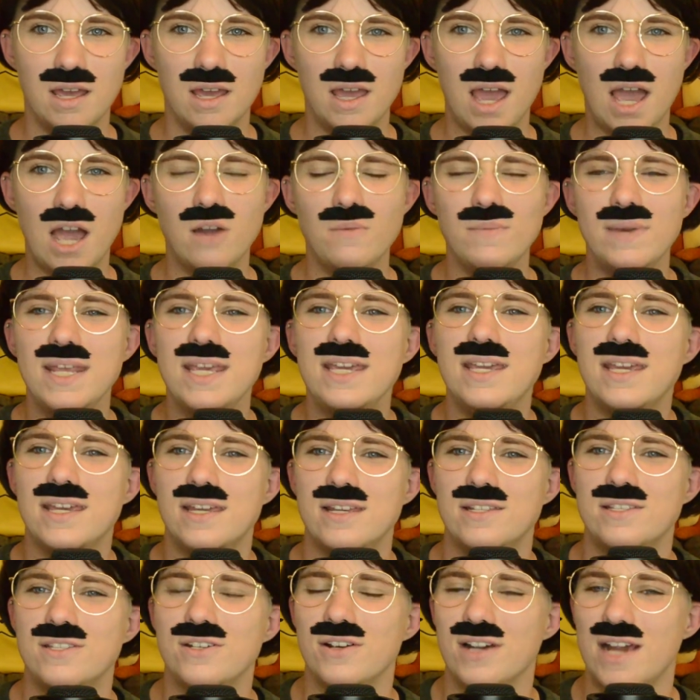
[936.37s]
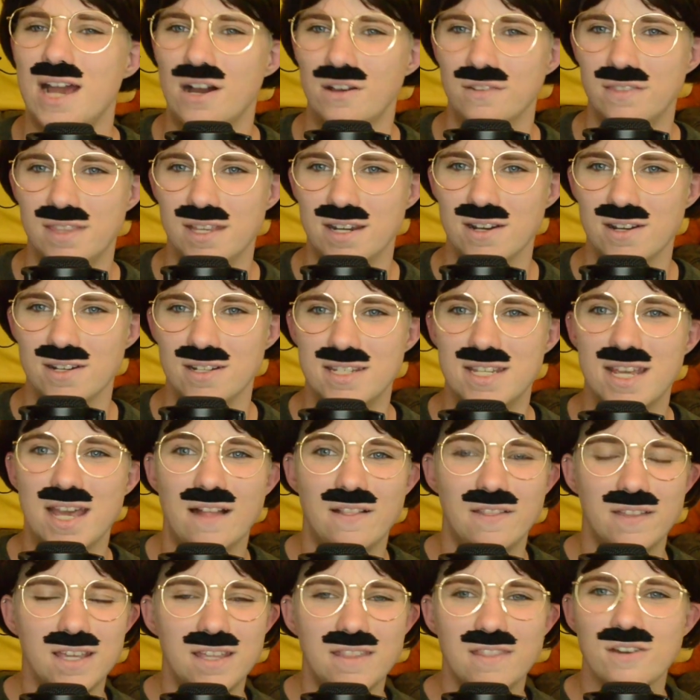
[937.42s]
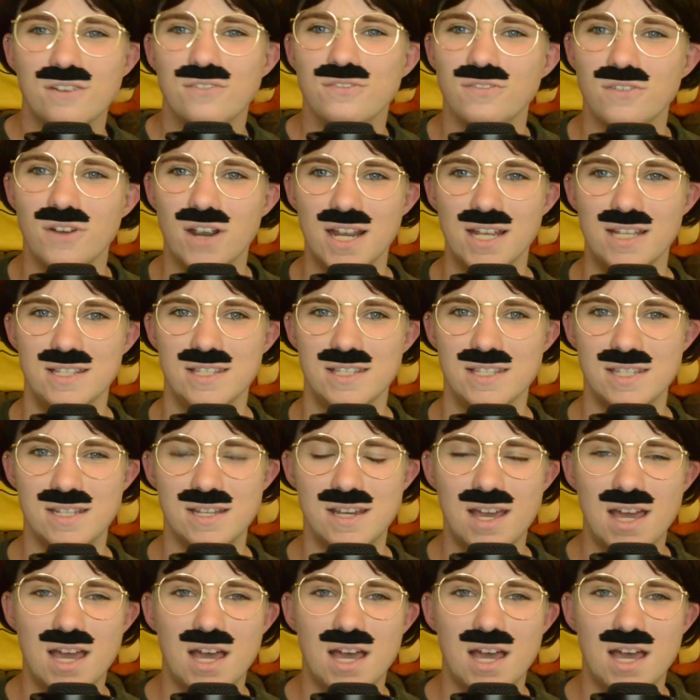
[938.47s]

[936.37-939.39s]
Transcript: how many kids are out there telling their friends